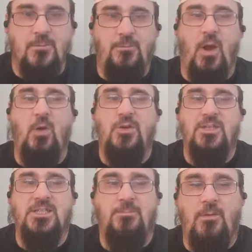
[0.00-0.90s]
Poland
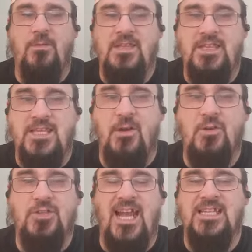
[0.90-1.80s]
is probably the
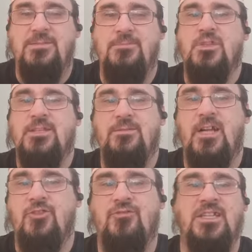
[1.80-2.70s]
most anti-Muslim
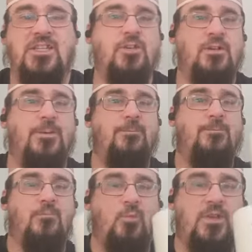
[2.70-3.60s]
country in Europe,
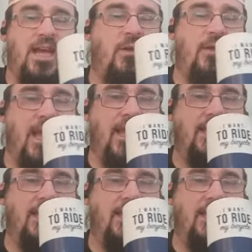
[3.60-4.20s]
without any